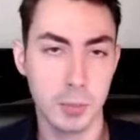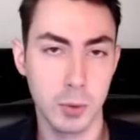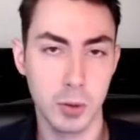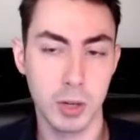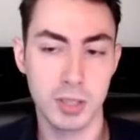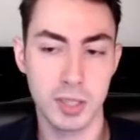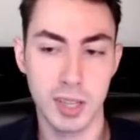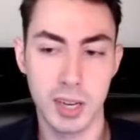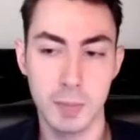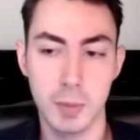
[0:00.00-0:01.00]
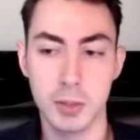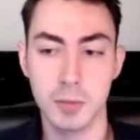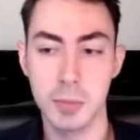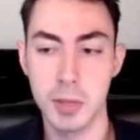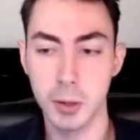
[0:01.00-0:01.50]
protocol but to
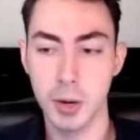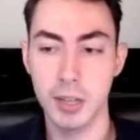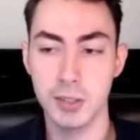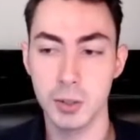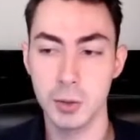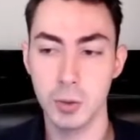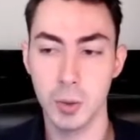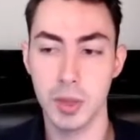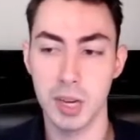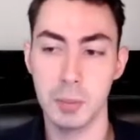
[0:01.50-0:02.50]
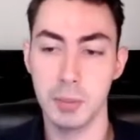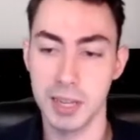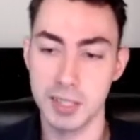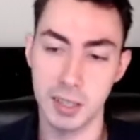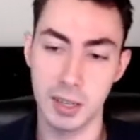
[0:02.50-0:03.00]
familiarize you with the
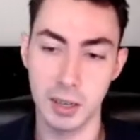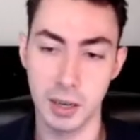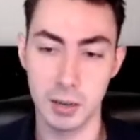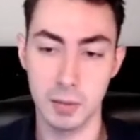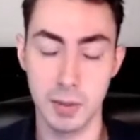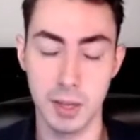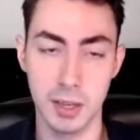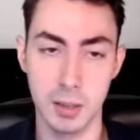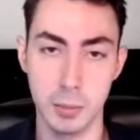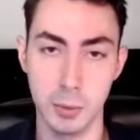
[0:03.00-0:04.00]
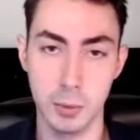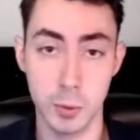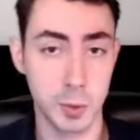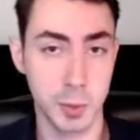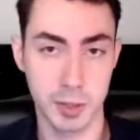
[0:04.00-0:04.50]
complexity of the
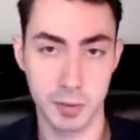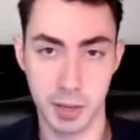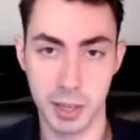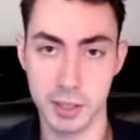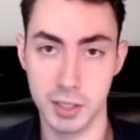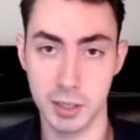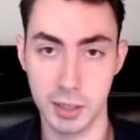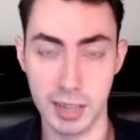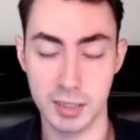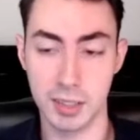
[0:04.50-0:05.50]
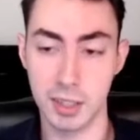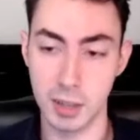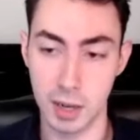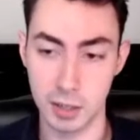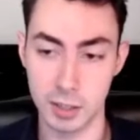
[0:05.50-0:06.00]
Bluetooth specification as a
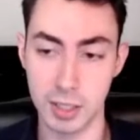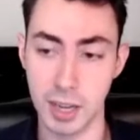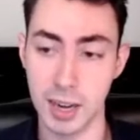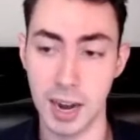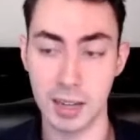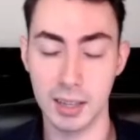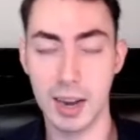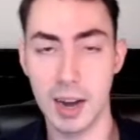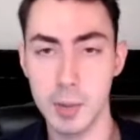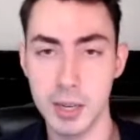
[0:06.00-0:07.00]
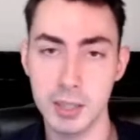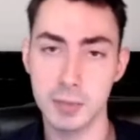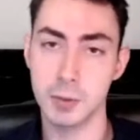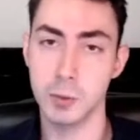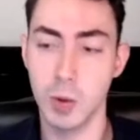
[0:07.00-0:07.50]
technology and highlight how many
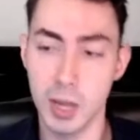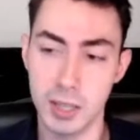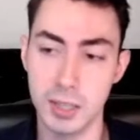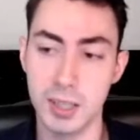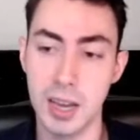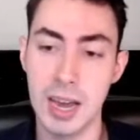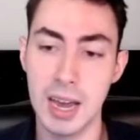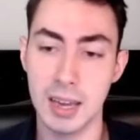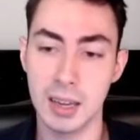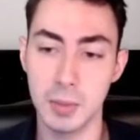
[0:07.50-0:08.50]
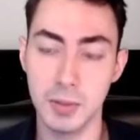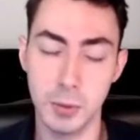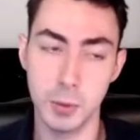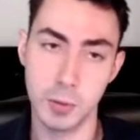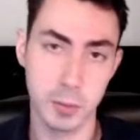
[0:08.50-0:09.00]
different ways it can be
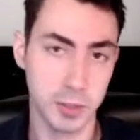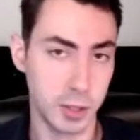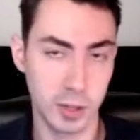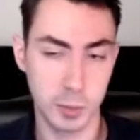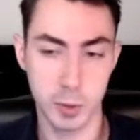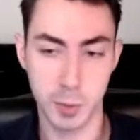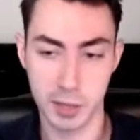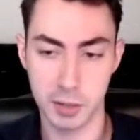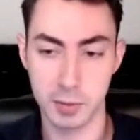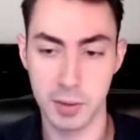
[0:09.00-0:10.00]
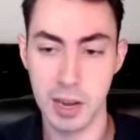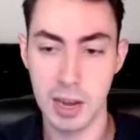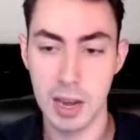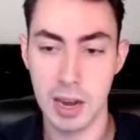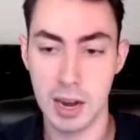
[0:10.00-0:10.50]
viewed from a security perspective.
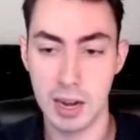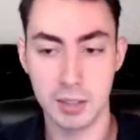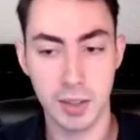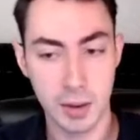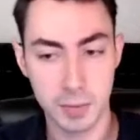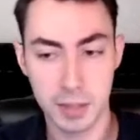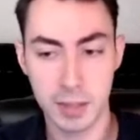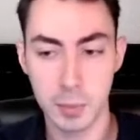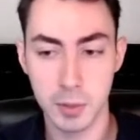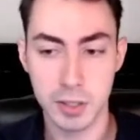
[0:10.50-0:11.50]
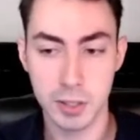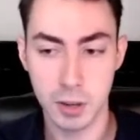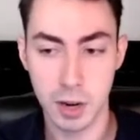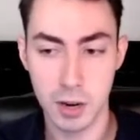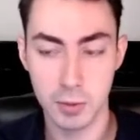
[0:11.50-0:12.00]
To that effect, I'm going to
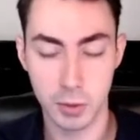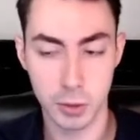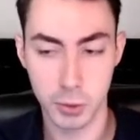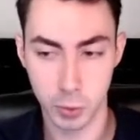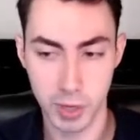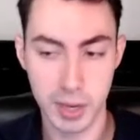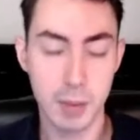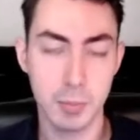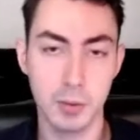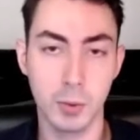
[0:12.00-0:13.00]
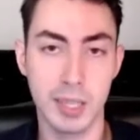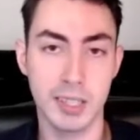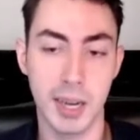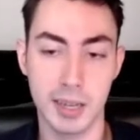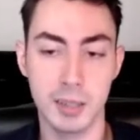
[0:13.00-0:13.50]
start off with a short recap of what
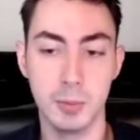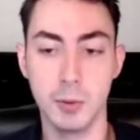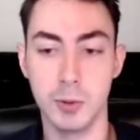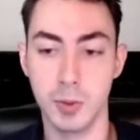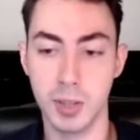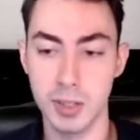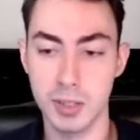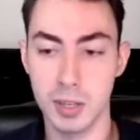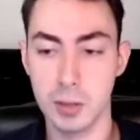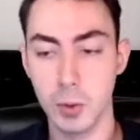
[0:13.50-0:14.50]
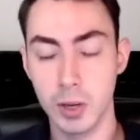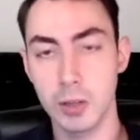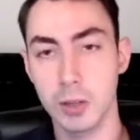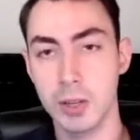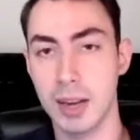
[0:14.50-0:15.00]
exactly Bluetooth is, including a
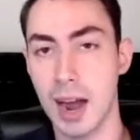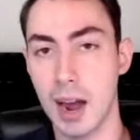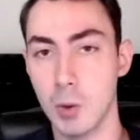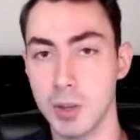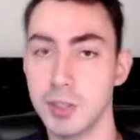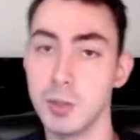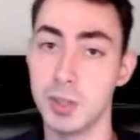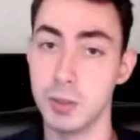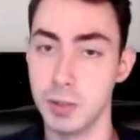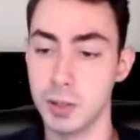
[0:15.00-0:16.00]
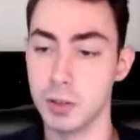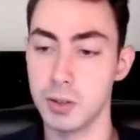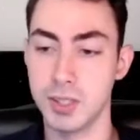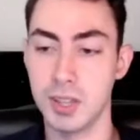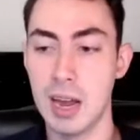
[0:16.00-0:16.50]
look at how it's used in
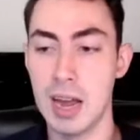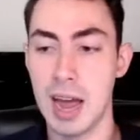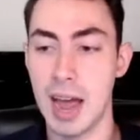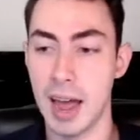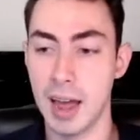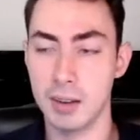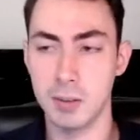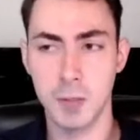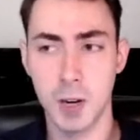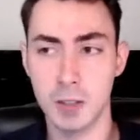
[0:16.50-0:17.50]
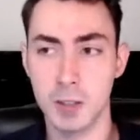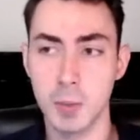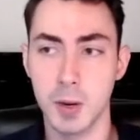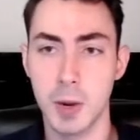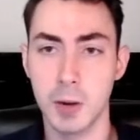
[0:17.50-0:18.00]
vehicles, and talk a little
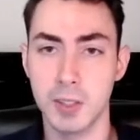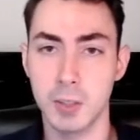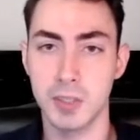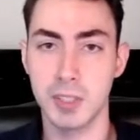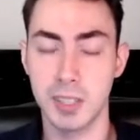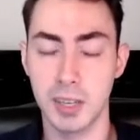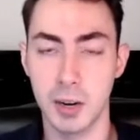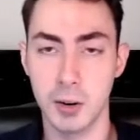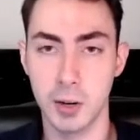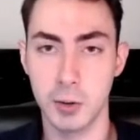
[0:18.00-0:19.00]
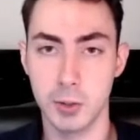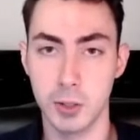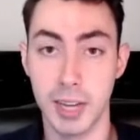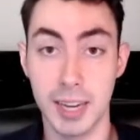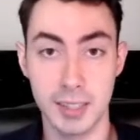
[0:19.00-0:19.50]
bit about some scenarios
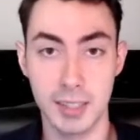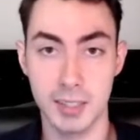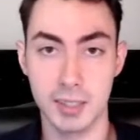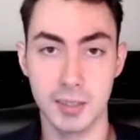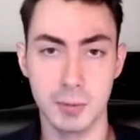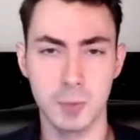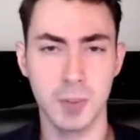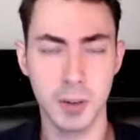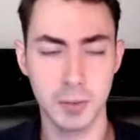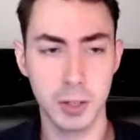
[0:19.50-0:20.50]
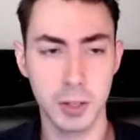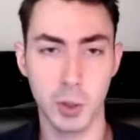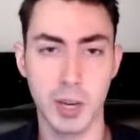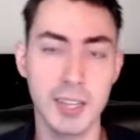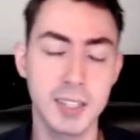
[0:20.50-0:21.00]
or cases, very, very
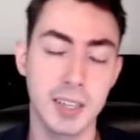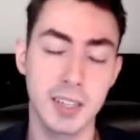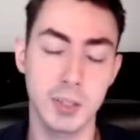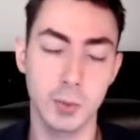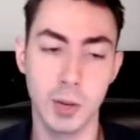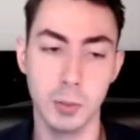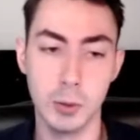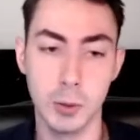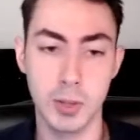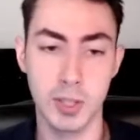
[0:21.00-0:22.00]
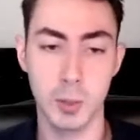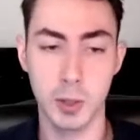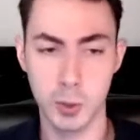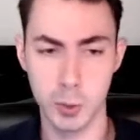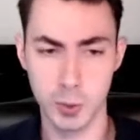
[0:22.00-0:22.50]
short case studies where Bluetooth has
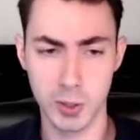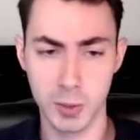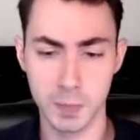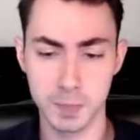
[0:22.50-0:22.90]
been used